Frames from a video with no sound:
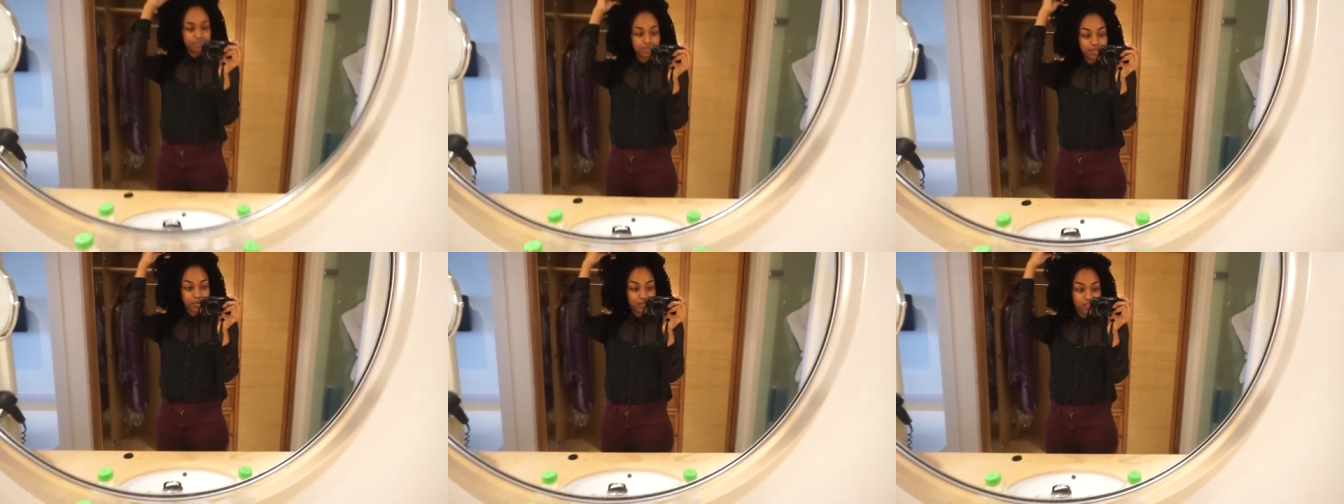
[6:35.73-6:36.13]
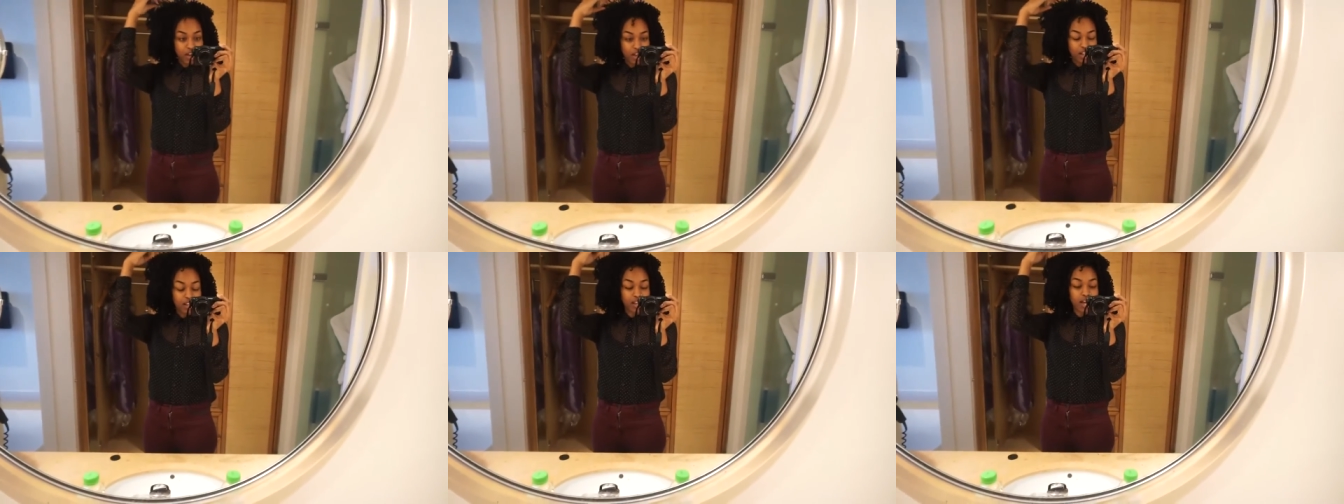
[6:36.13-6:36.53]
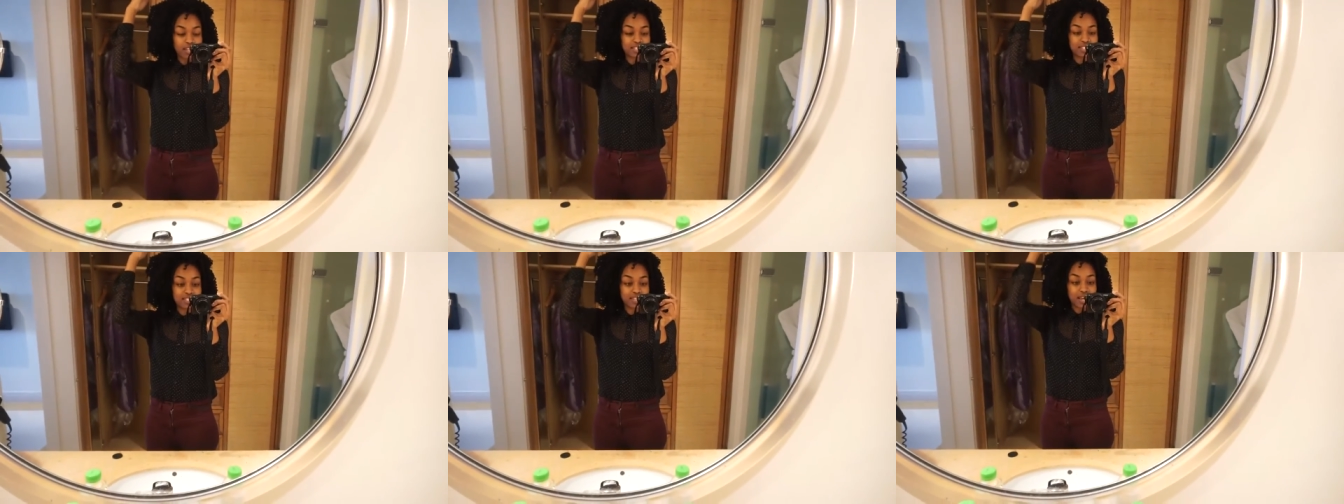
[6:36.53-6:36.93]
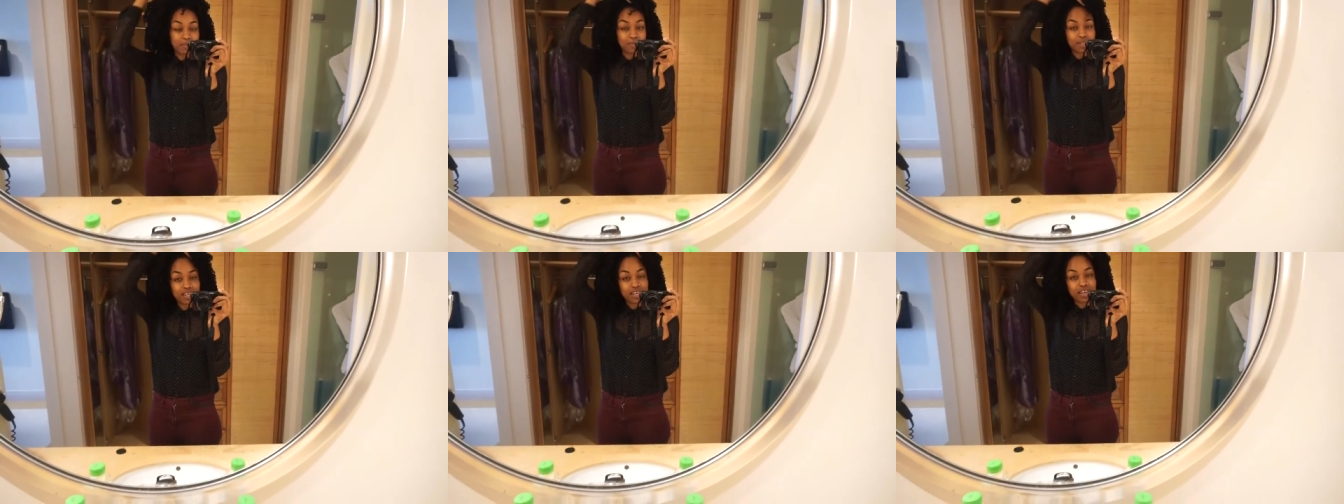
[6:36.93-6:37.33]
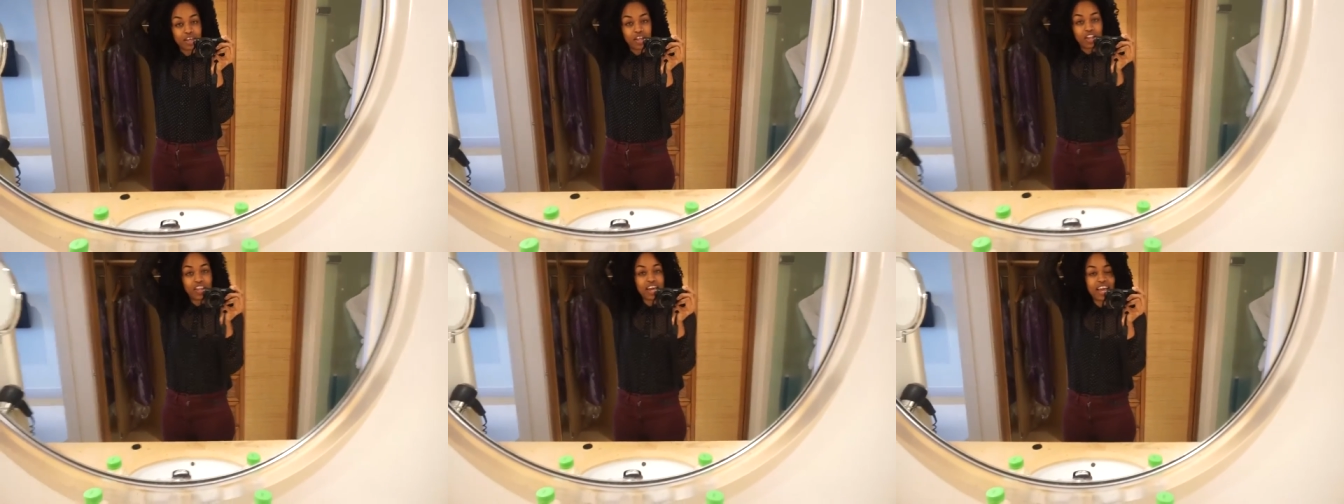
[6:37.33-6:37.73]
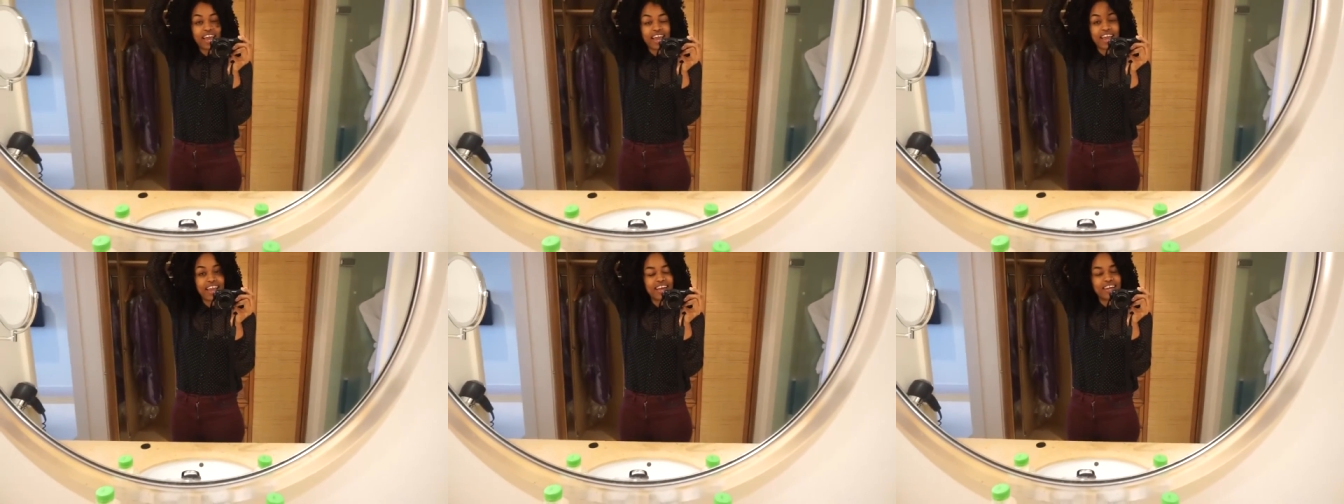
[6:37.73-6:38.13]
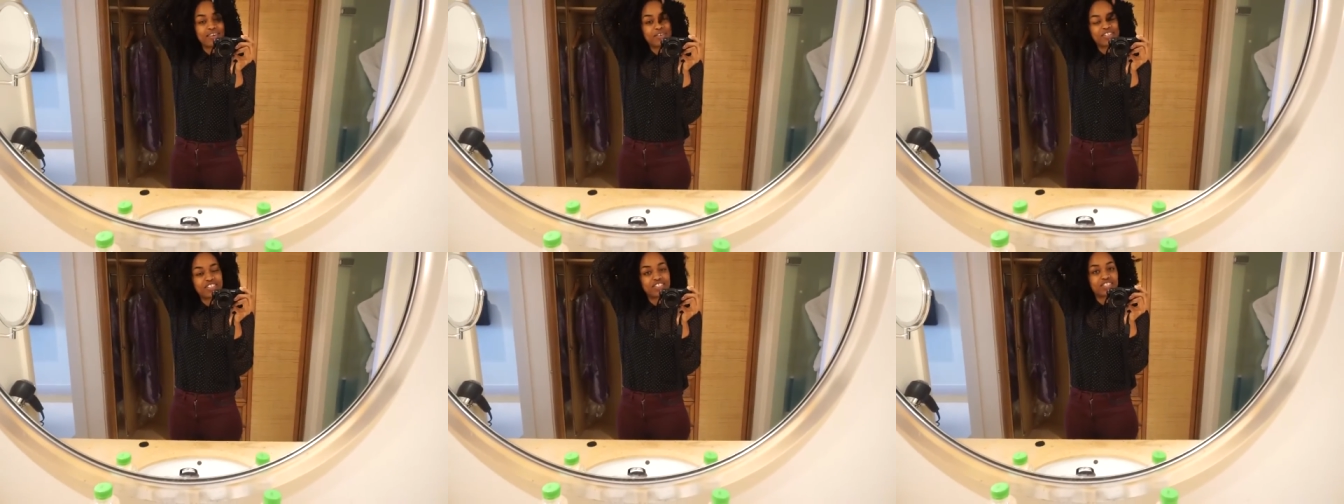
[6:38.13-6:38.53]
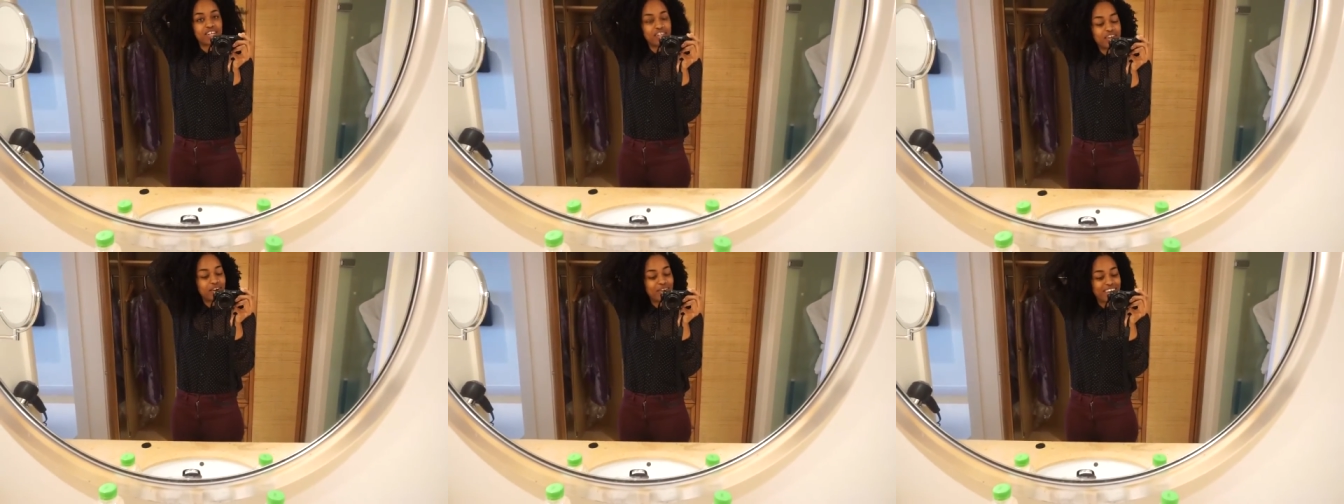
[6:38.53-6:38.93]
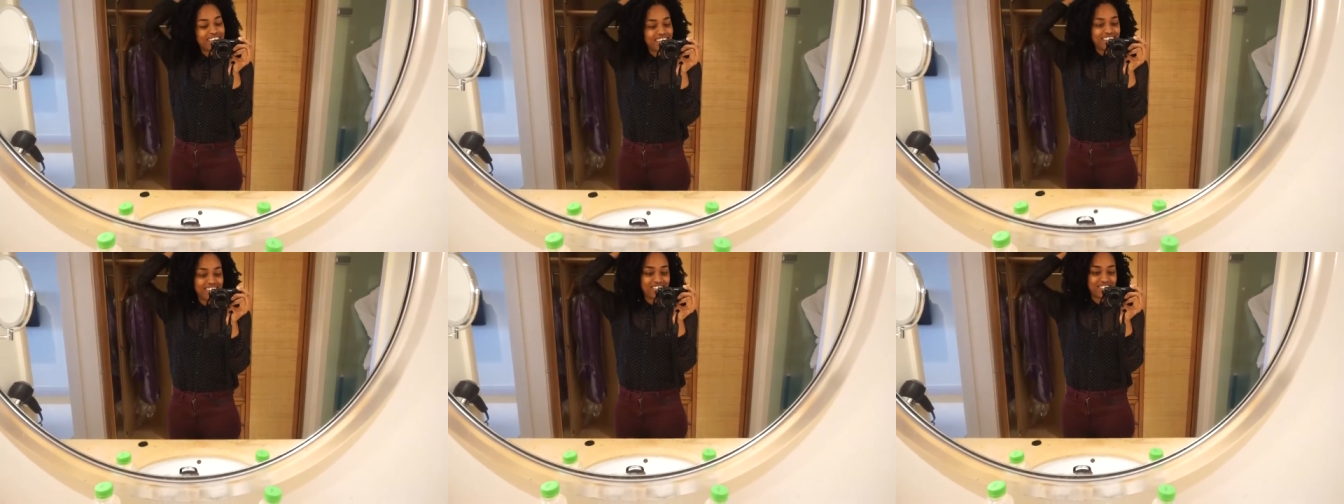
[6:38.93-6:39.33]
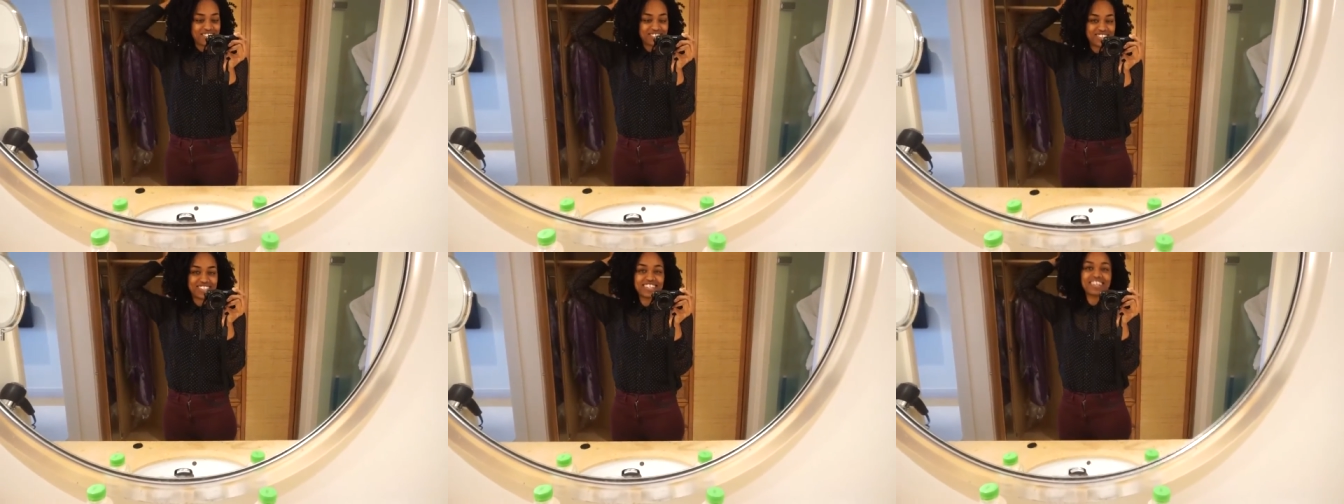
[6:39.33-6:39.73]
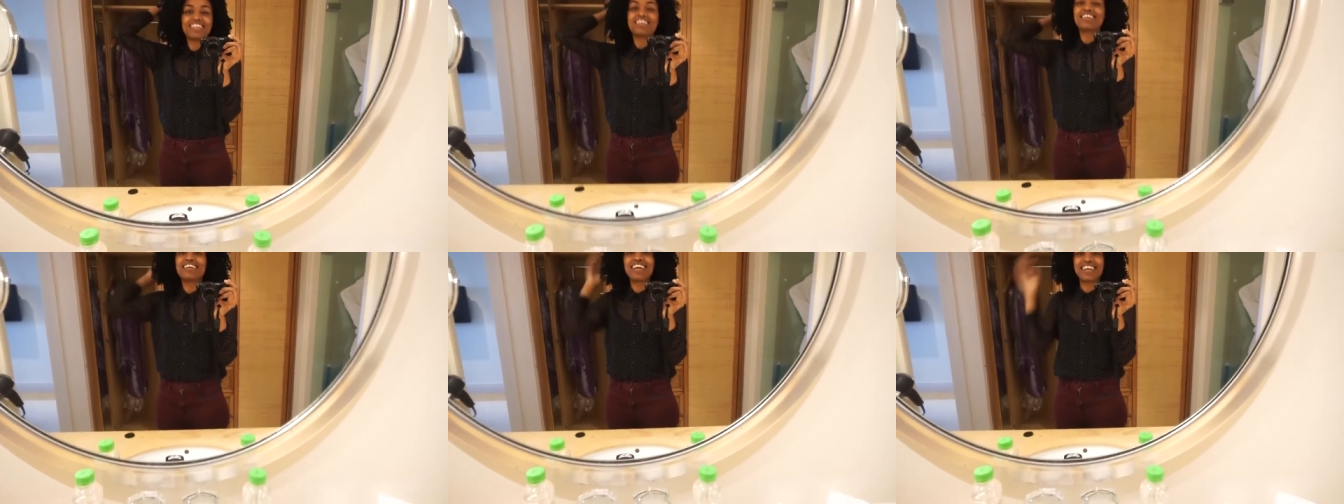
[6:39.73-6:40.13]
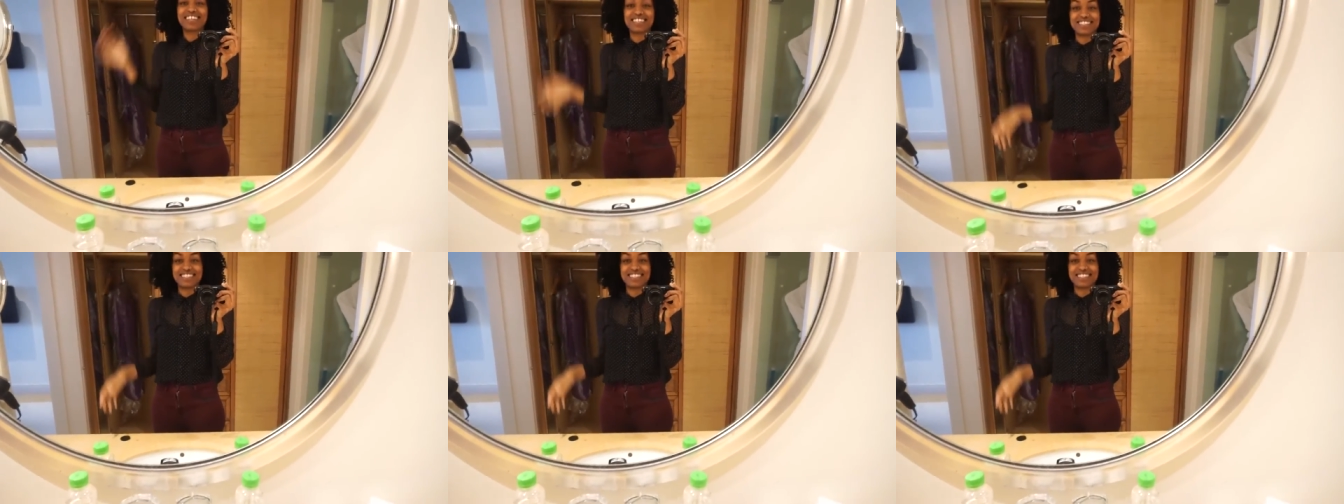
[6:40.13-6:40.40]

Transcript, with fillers: So we've got lots of time to kill, and we're just gonna go hang out and